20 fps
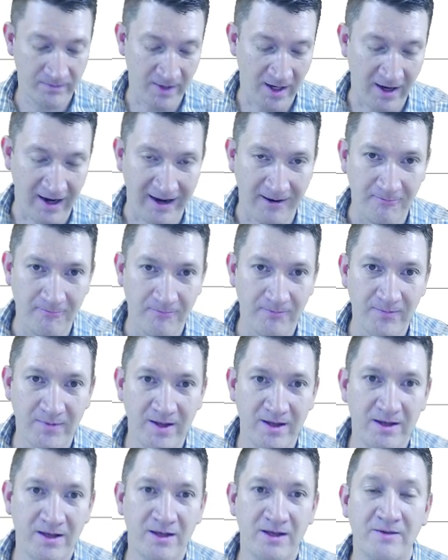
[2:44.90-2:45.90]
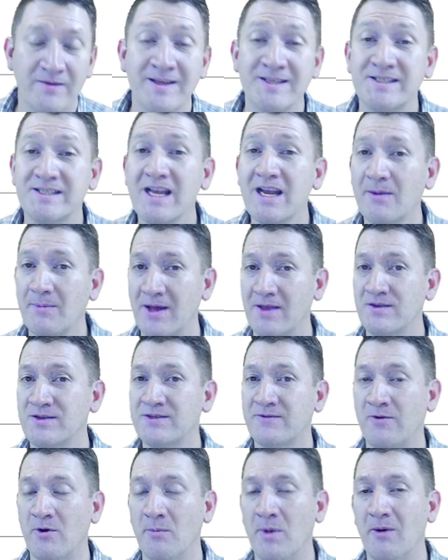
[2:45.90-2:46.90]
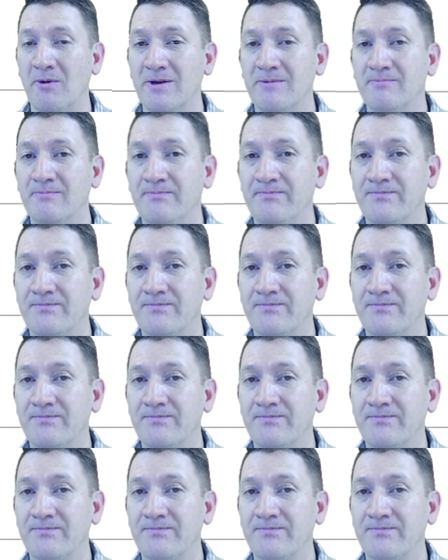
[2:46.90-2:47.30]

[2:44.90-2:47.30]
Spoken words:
All right, let's think about this for a moment.